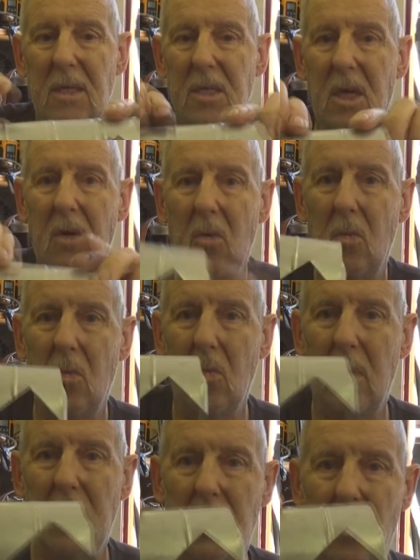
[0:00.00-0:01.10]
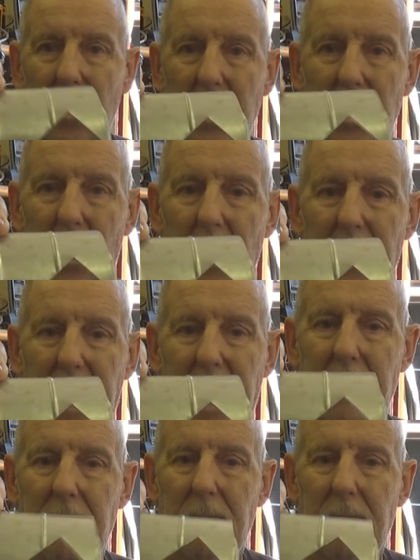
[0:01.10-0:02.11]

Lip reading: So when it's on, it's like that.